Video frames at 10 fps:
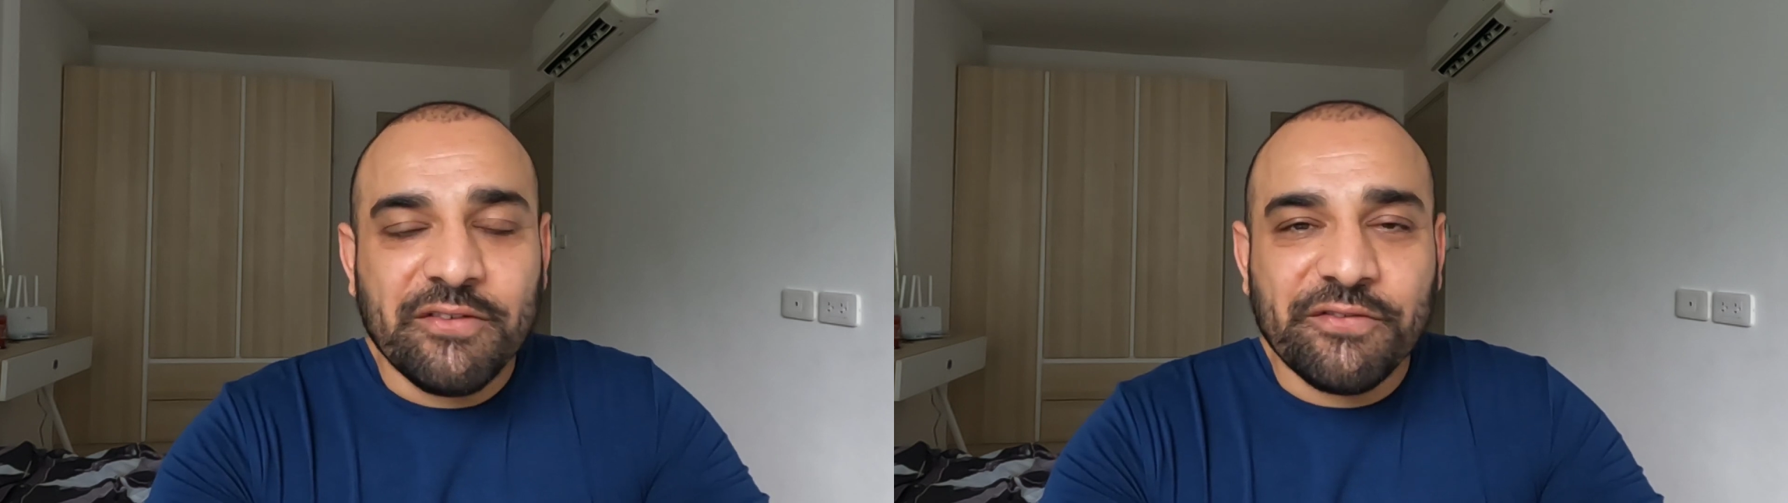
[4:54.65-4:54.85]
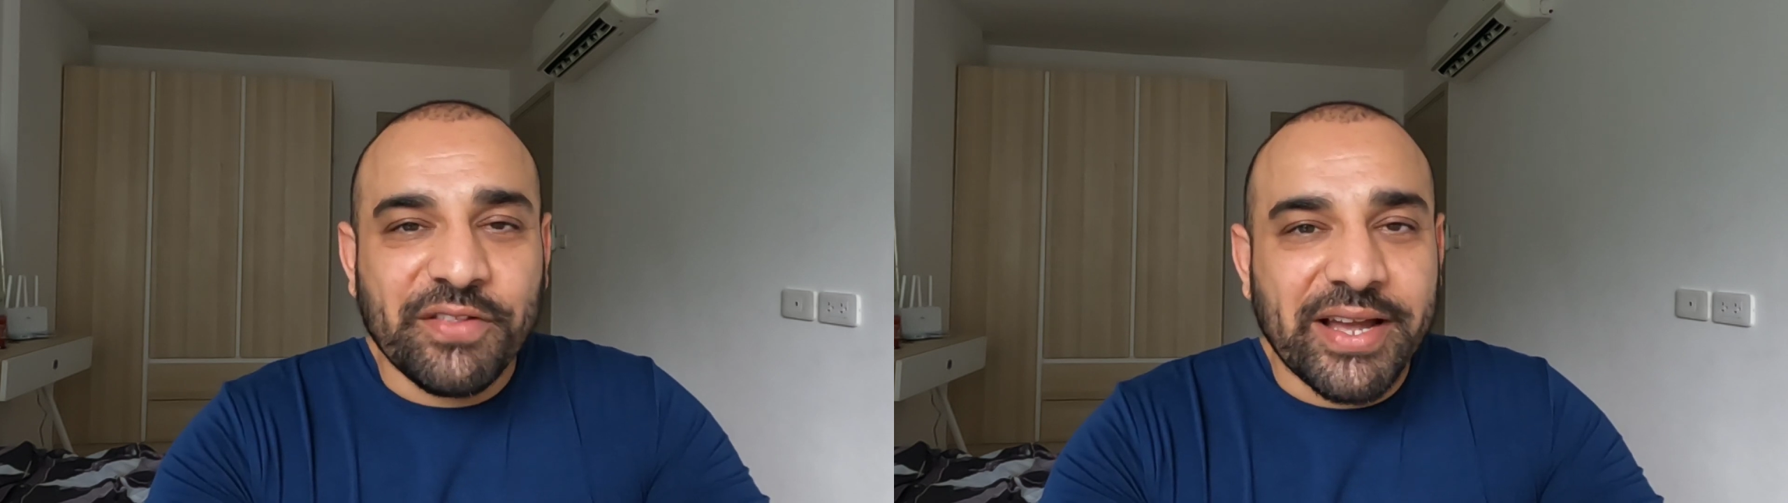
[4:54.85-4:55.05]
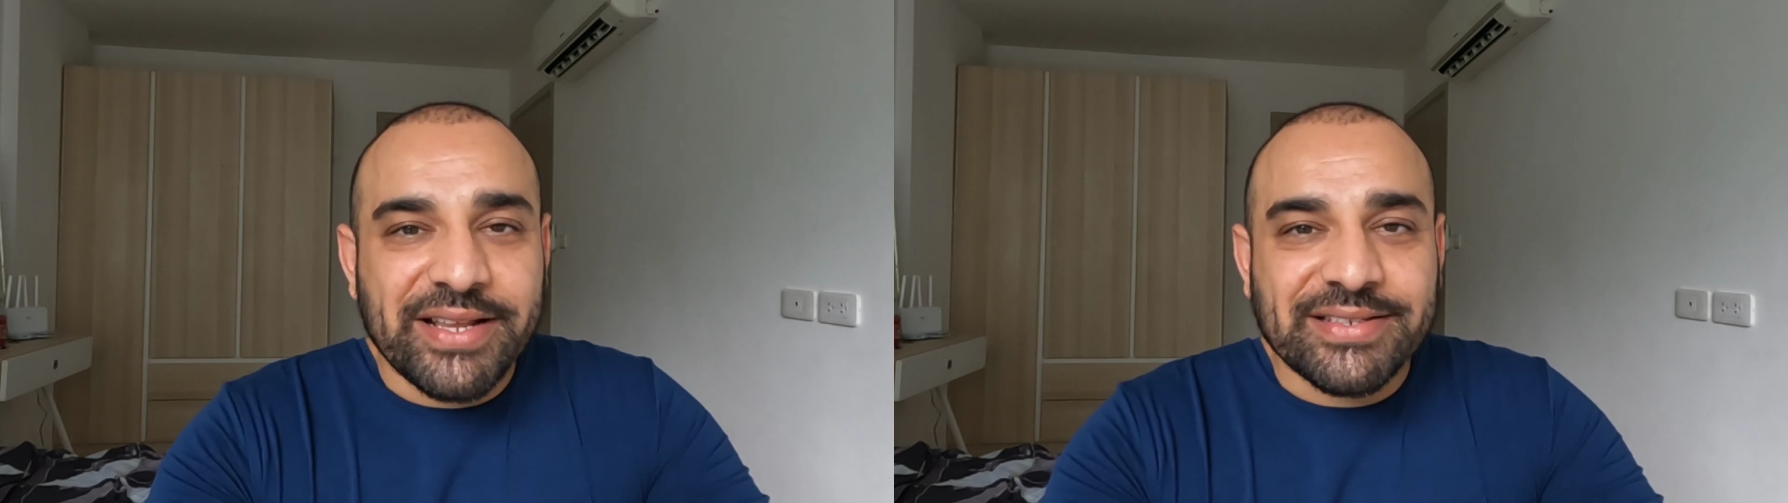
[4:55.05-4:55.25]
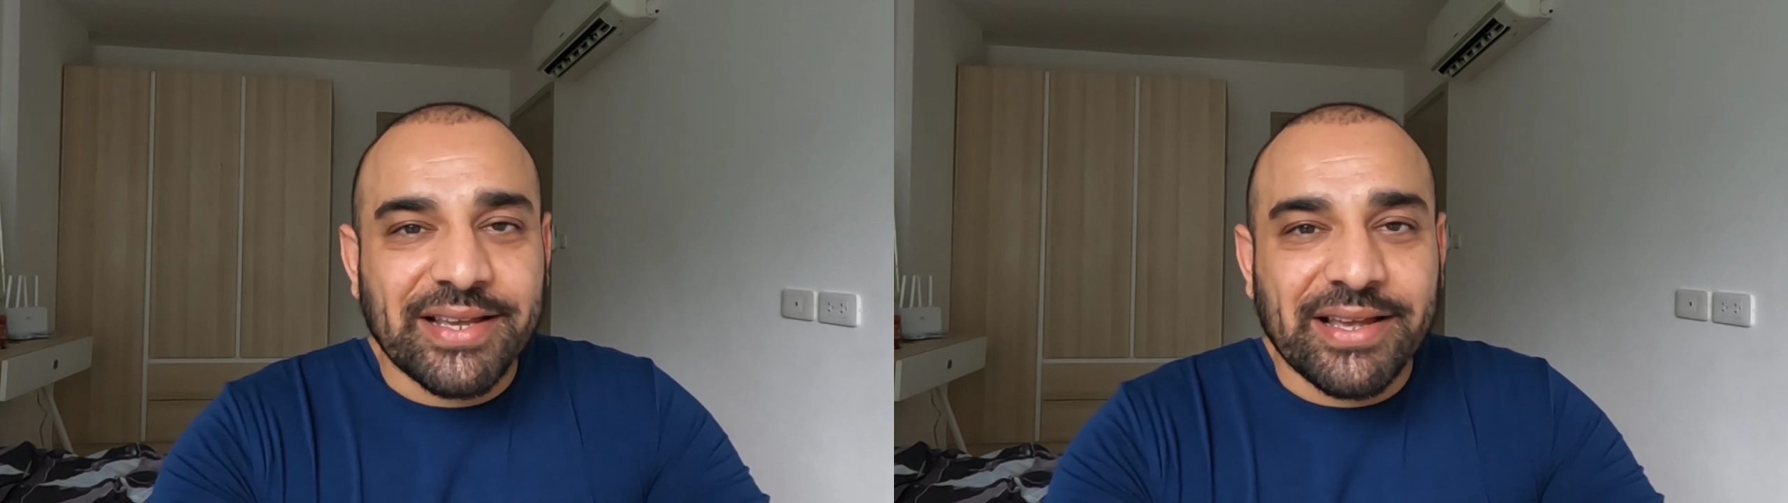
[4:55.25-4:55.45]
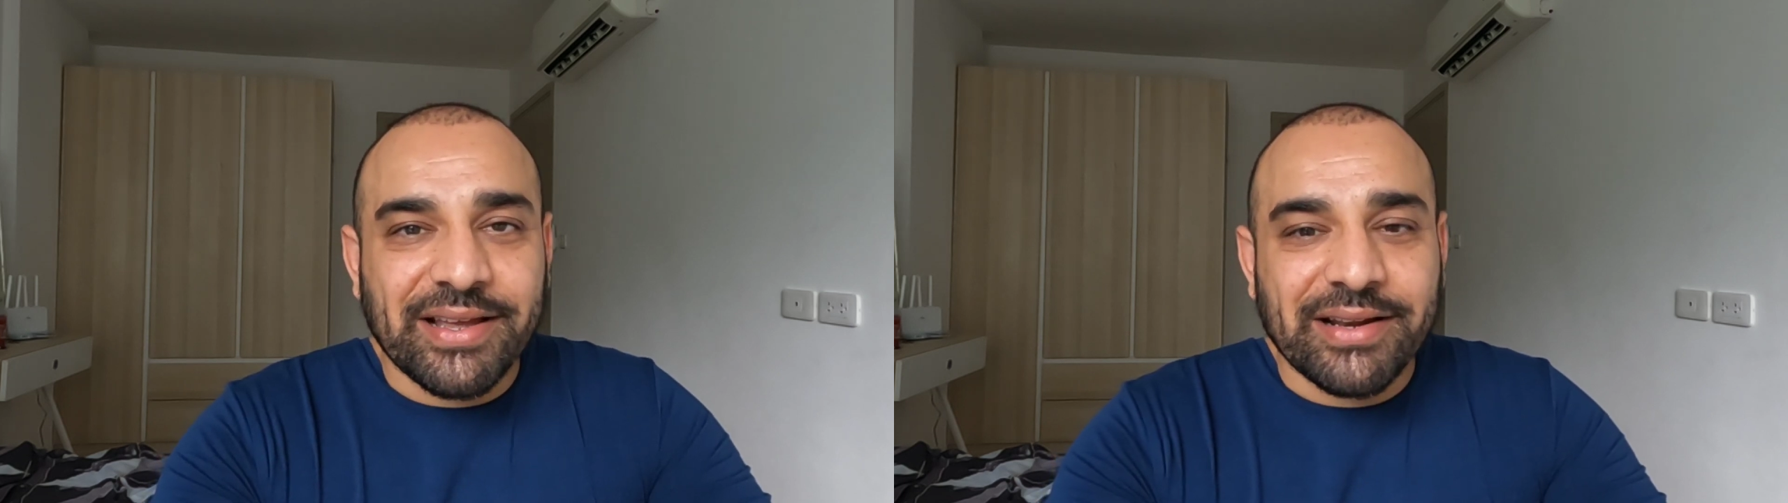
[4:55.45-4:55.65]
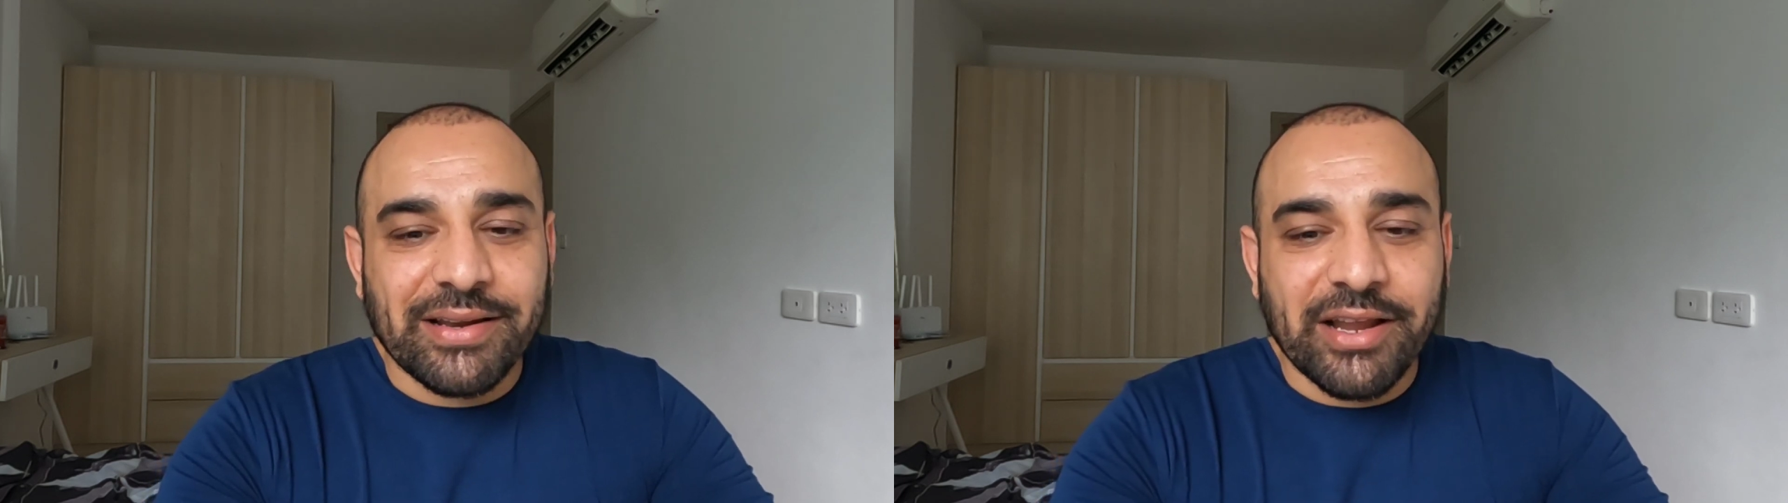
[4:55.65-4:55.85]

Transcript: flights and